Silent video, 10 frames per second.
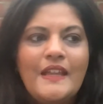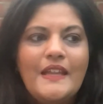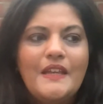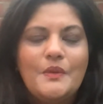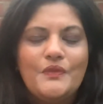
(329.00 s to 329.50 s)

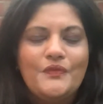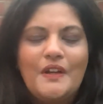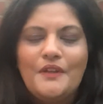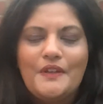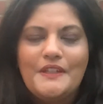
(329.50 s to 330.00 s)
he was a
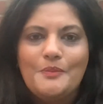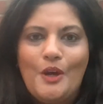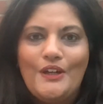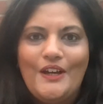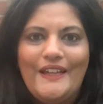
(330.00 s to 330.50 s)
very, very
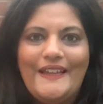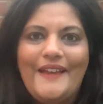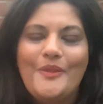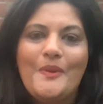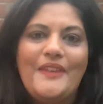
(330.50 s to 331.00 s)
smart guy,
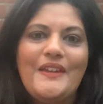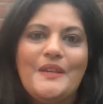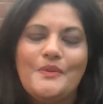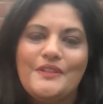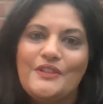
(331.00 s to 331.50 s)
and the way that he
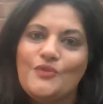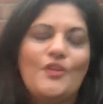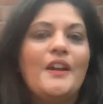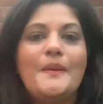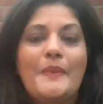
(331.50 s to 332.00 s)
was
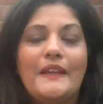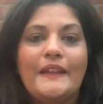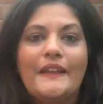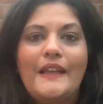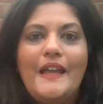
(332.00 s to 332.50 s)
describing